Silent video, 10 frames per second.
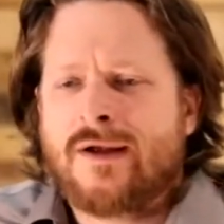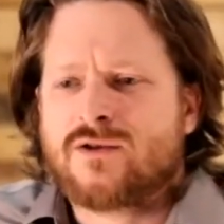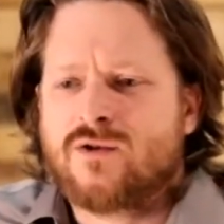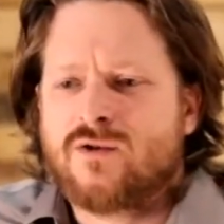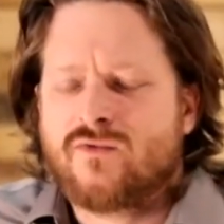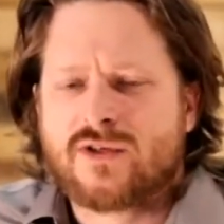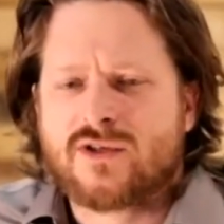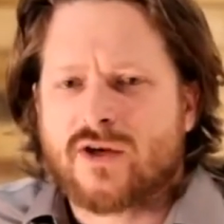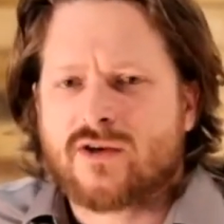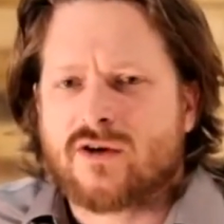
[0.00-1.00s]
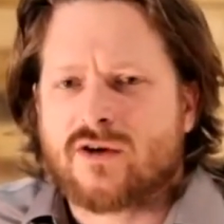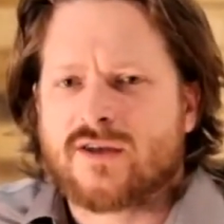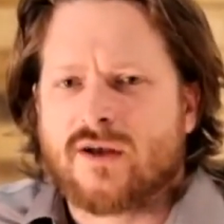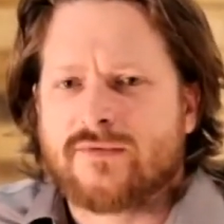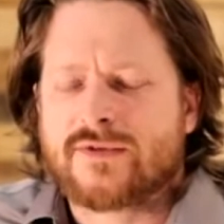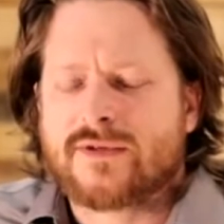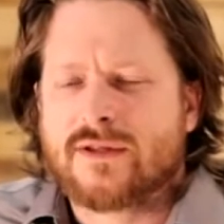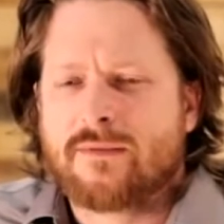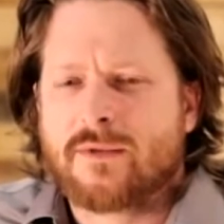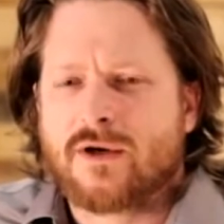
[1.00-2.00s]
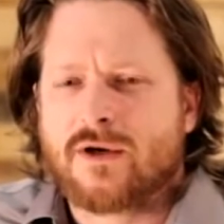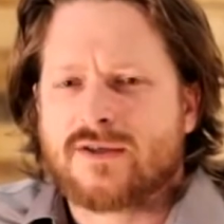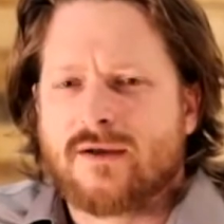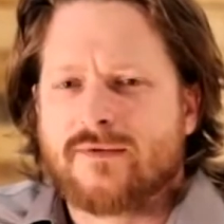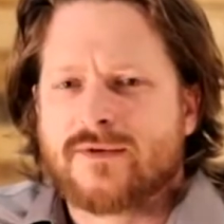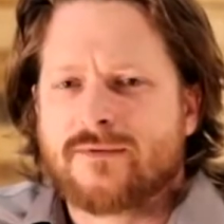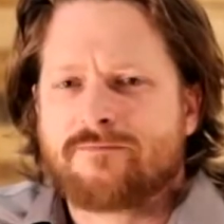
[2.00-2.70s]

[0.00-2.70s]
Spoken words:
to restrict ourselves, to limit ourselves.